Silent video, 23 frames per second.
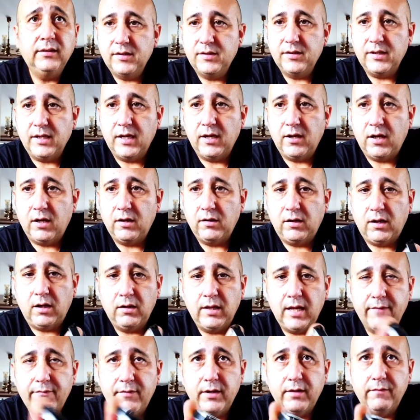so I'll, I'll,
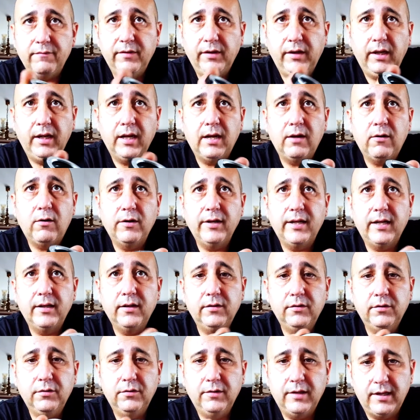have a video on how to
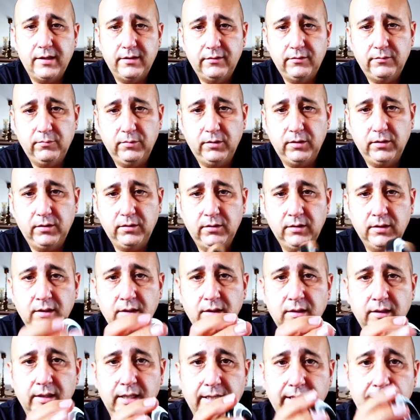do that as well.
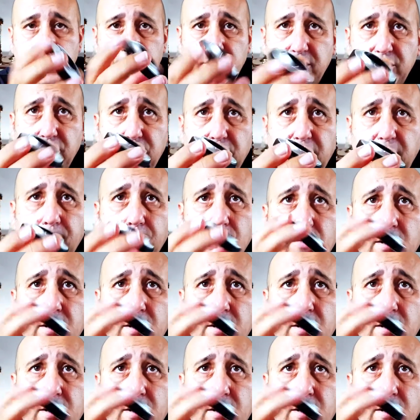And that's the cheap